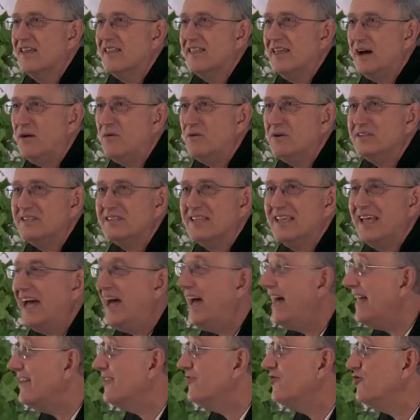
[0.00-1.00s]
That was the
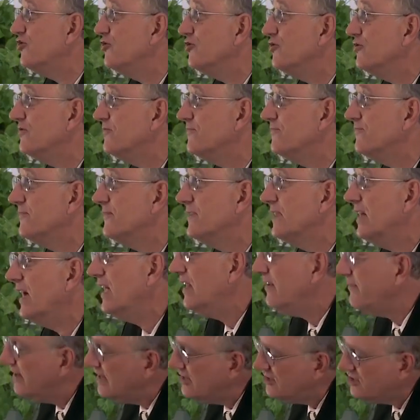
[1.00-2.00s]
attitude.
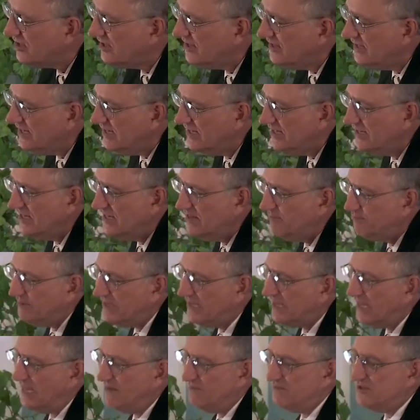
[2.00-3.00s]
And eventually it
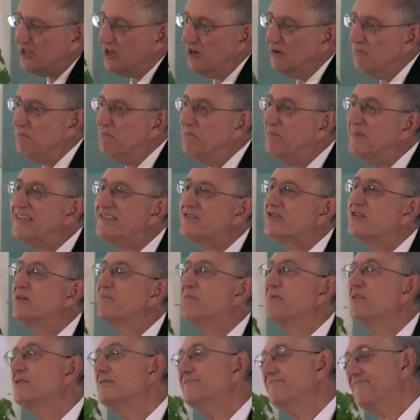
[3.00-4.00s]
became so
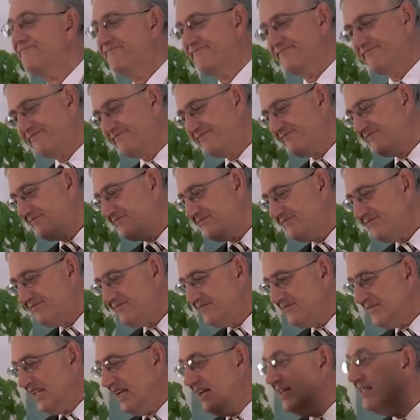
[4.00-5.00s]
miserable
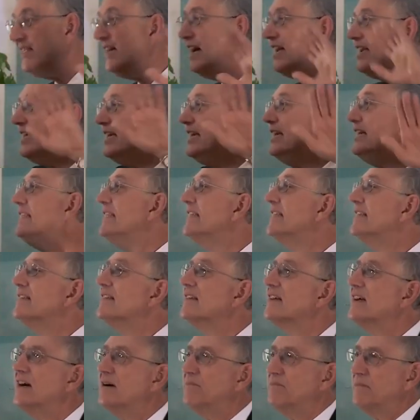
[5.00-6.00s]
that he
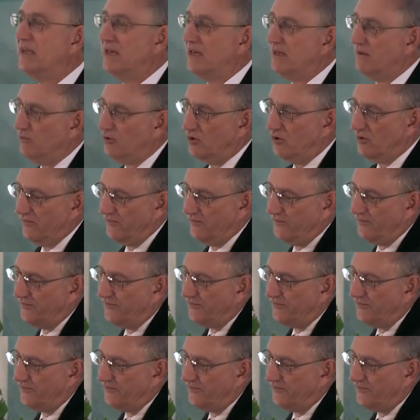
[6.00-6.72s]
didn't come anymore.